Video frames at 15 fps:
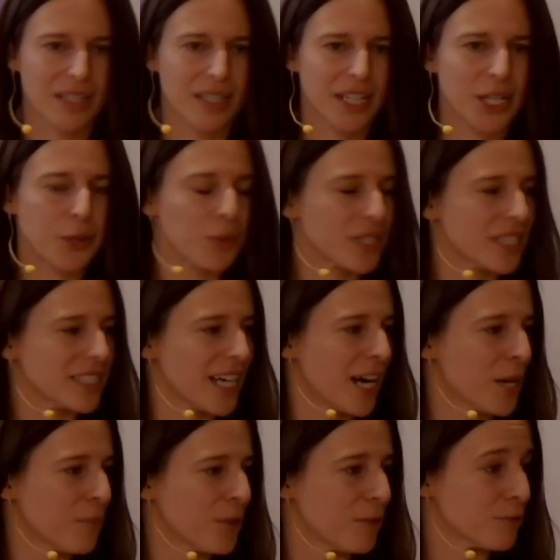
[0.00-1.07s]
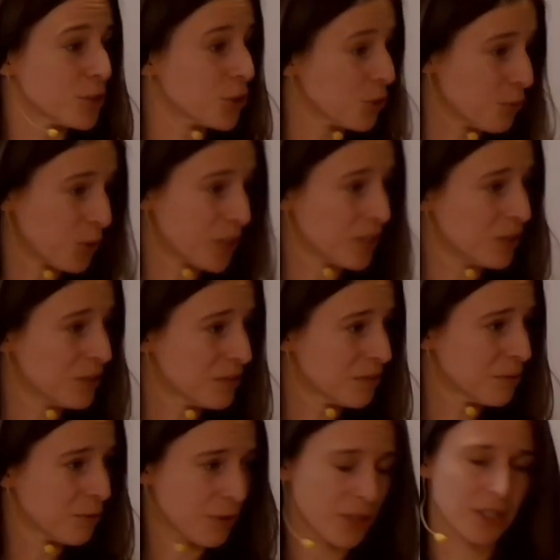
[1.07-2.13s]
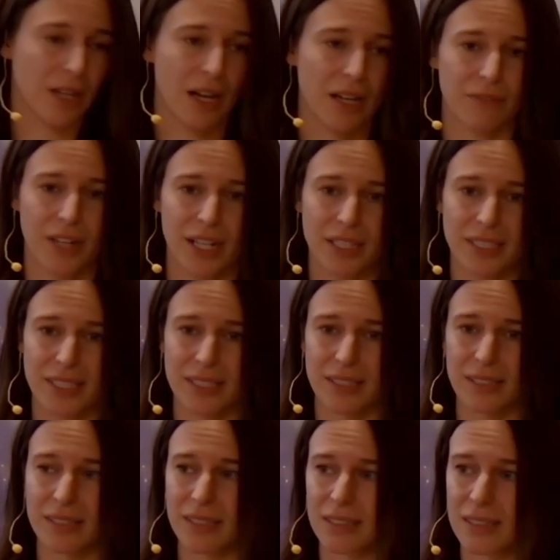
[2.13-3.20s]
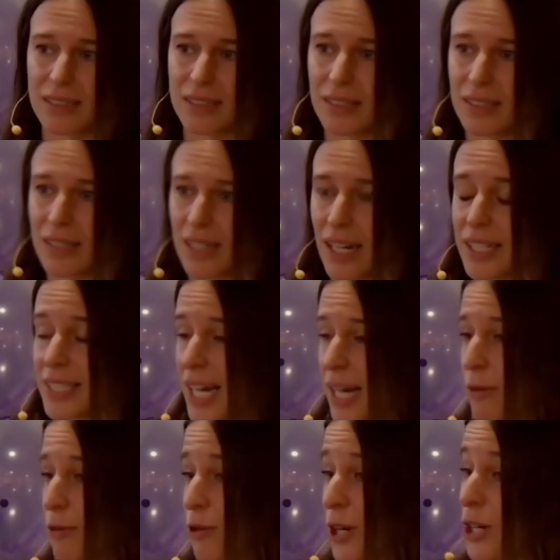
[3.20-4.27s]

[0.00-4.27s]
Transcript: It was a time of turmoil for a lot of us, a time of great